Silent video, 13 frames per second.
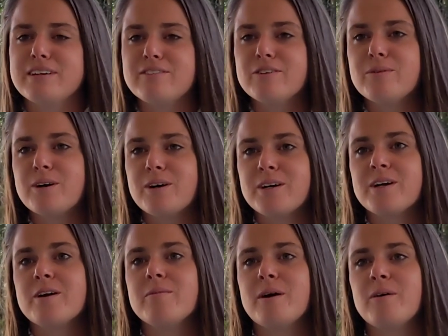favorite part
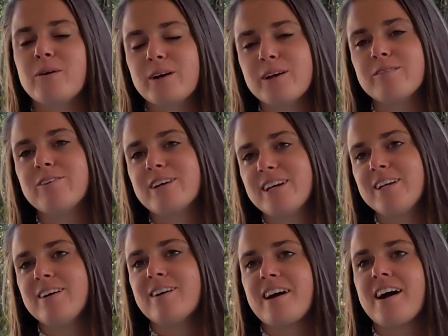about working for Kitty
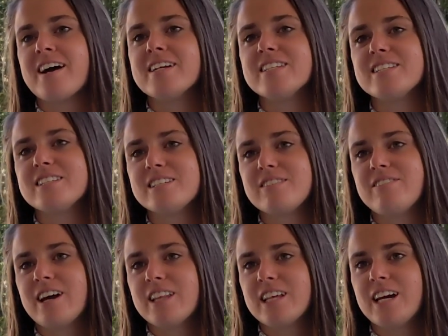Hawk Kites is the
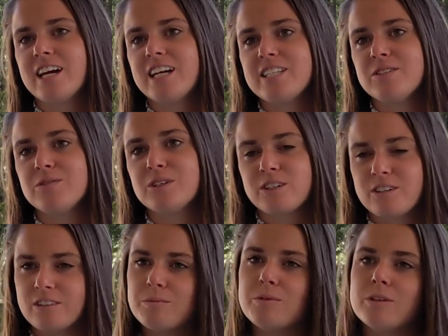fact that I get to work
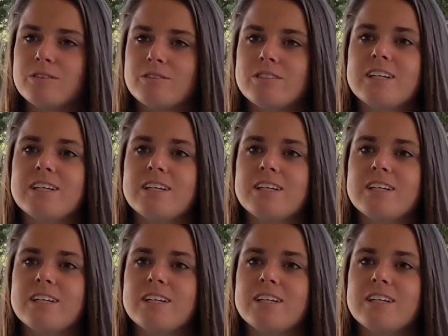on the beautiful